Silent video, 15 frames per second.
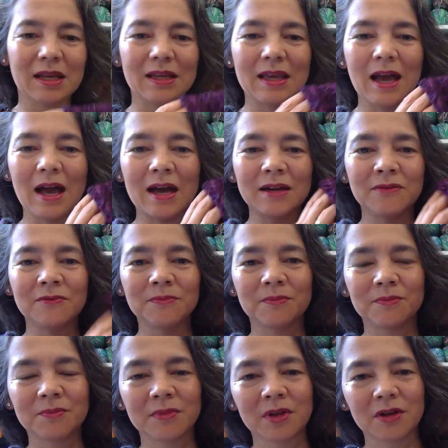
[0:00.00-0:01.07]
yarn
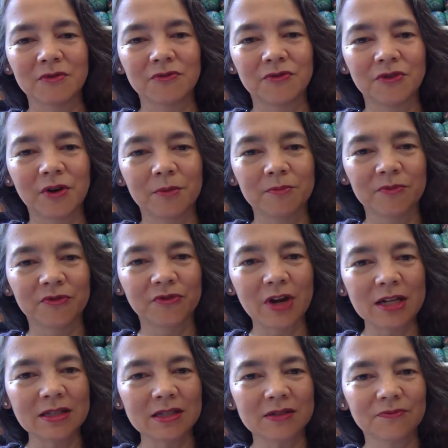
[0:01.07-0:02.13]
from
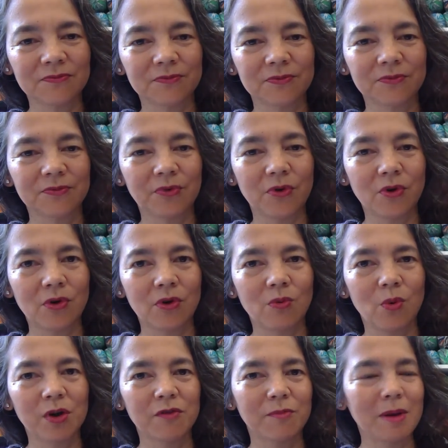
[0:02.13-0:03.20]
friends for
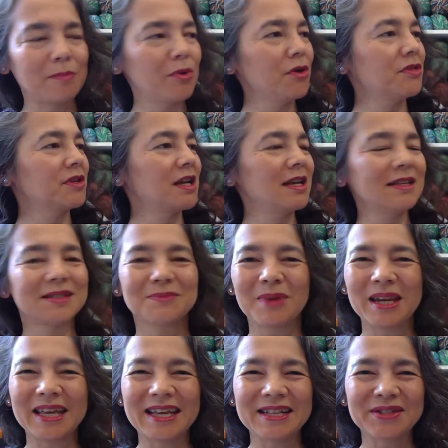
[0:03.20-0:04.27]
one of my birthdays
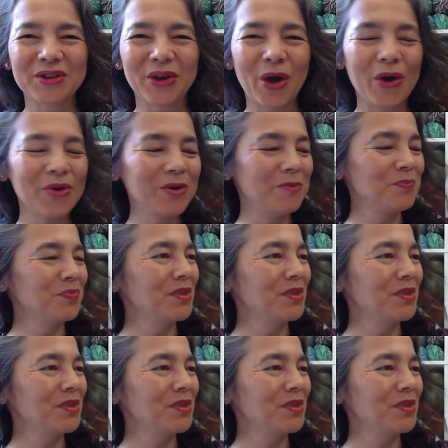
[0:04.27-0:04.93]
many years ago,